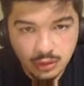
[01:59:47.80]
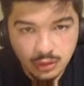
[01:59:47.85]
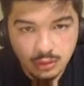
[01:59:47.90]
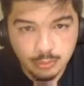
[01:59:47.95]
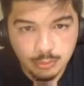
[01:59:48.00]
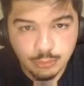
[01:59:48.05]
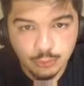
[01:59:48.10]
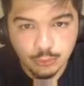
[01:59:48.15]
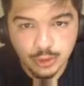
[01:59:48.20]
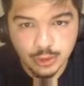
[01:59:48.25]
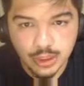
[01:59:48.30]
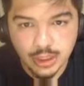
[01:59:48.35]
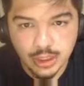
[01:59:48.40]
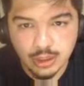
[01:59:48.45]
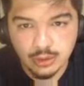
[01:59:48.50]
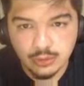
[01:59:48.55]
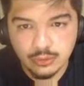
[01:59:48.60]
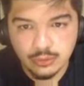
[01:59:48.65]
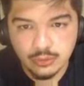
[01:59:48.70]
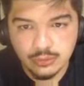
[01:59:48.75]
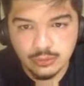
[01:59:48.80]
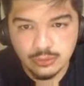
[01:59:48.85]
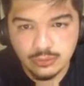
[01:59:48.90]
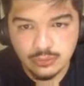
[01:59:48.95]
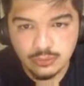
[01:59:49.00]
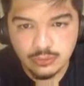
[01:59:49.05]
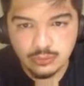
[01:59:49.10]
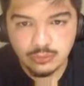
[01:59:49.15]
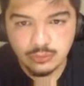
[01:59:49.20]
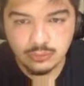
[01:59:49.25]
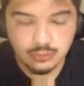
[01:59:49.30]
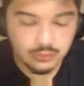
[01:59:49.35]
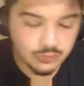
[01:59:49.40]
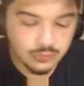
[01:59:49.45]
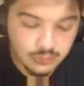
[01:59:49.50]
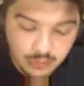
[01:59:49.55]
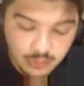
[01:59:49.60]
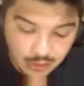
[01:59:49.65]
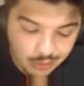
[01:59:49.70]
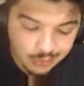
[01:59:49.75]
Barrios
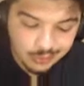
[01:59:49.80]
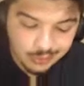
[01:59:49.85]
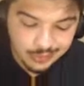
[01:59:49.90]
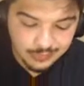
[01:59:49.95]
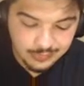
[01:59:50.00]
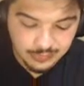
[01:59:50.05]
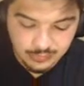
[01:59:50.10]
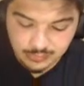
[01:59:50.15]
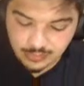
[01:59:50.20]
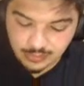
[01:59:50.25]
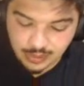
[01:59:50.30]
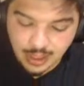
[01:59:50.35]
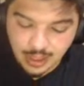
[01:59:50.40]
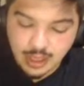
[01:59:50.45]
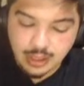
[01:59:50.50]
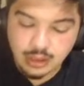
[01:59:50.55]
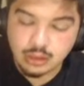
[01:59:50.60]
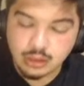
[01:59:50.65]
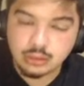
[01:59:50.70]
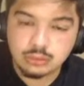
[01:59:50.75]
still isn't the guy.